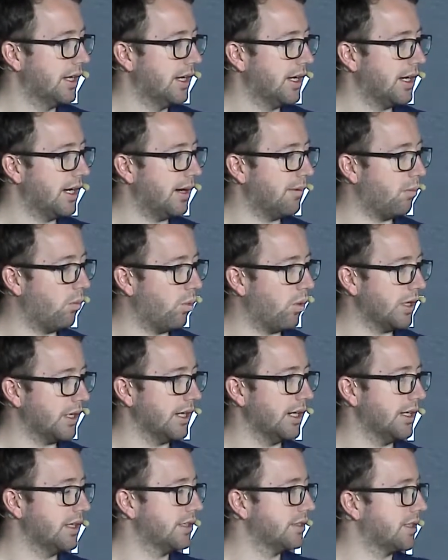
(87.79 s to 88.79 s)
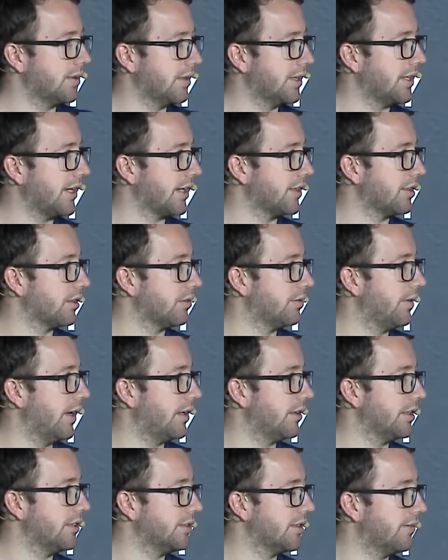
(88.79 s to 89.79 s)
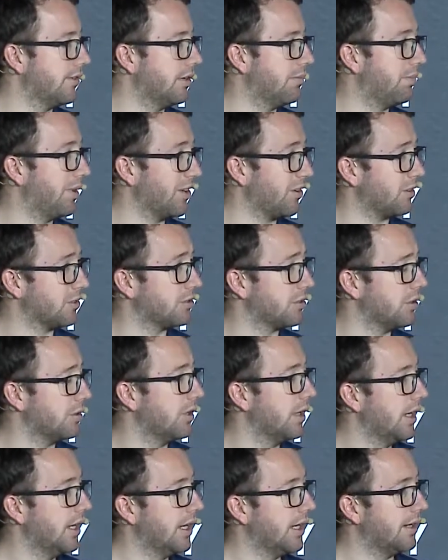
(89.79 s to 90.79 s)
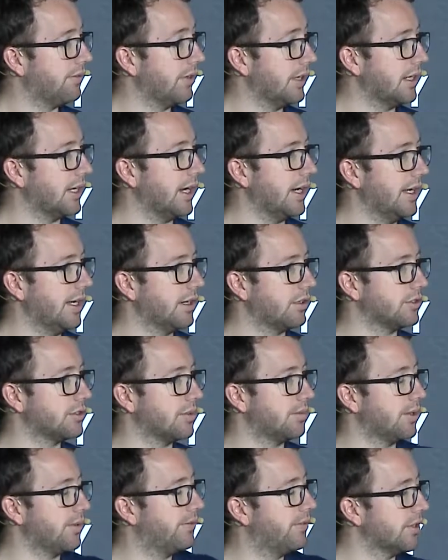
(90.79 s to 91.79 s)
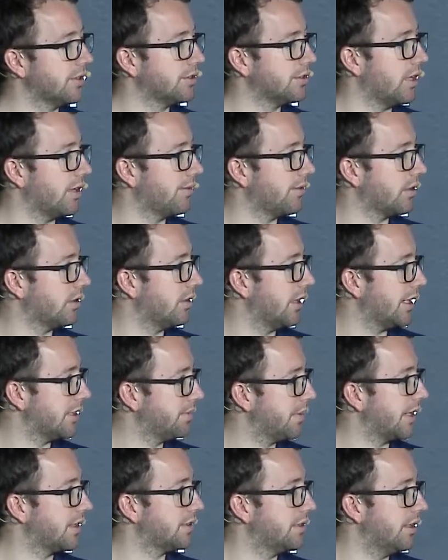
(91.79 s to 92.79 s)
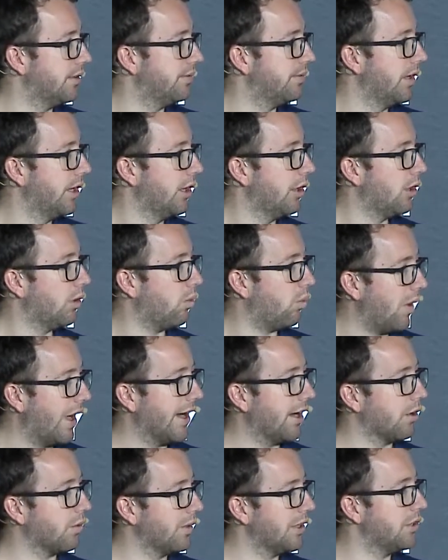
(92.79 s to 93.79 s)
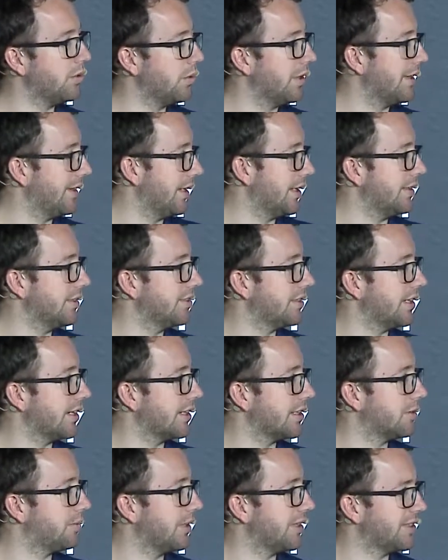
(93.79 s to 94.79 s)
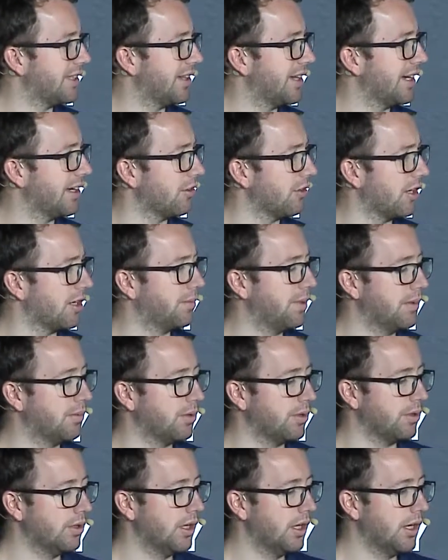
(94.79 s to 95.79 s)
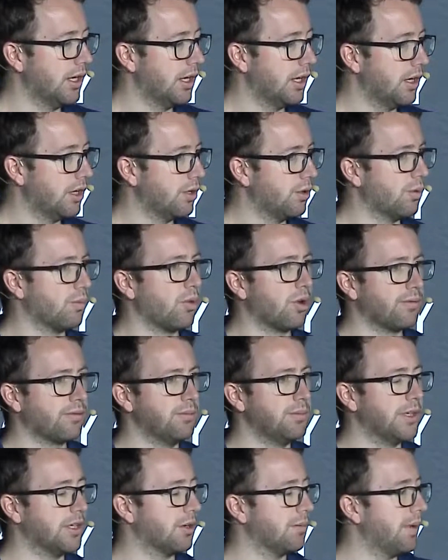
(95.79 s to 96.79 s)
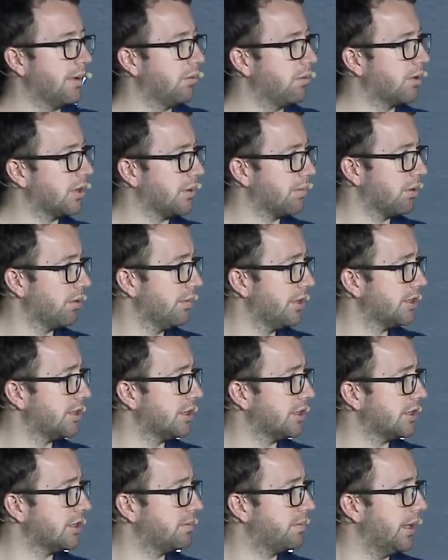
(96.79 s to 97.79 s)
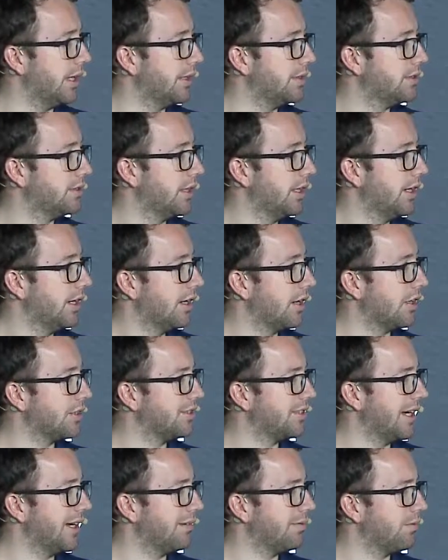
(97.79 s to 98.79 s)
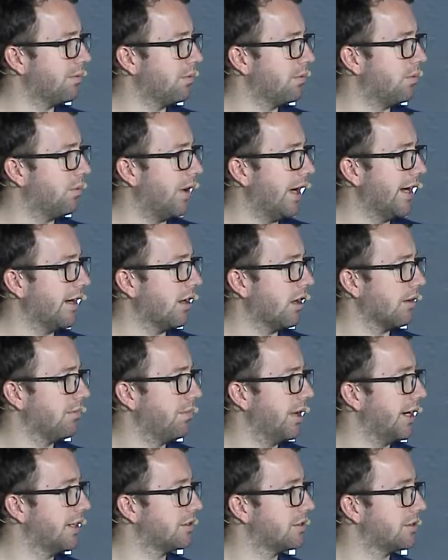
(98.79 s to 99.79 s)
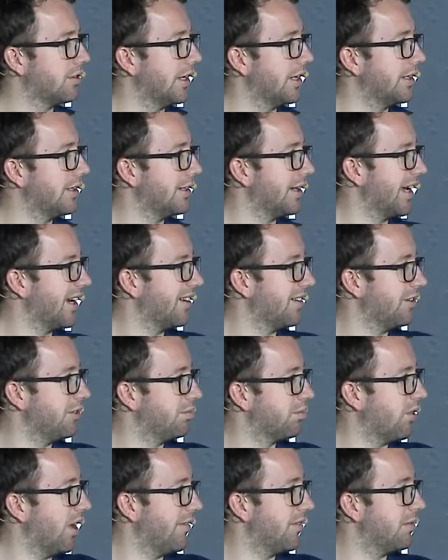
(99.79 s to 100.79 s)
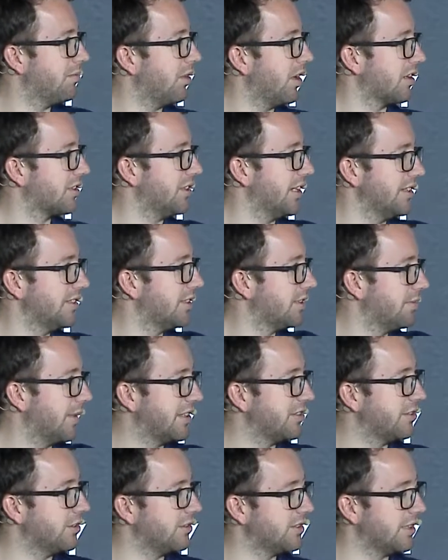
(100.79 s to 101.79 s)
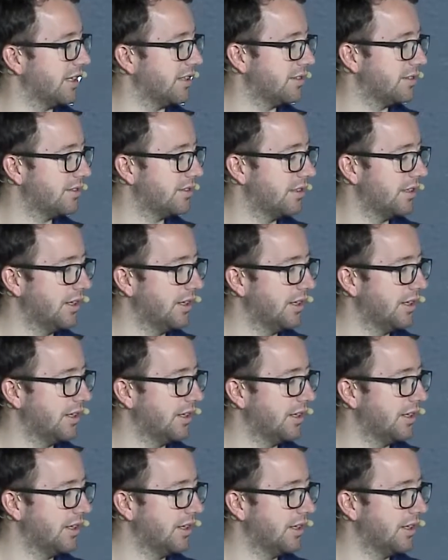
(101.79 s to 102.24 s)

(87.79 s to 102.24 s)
Want to get into some of the technical foundings of it, but also if we can kind of hit on some of the philosophical aspects of why are we doing these things? Because I think a lot of people who are more familiar maybe with the permissionless space are saying, why are banks trying to do private blockchains? This makes no sense.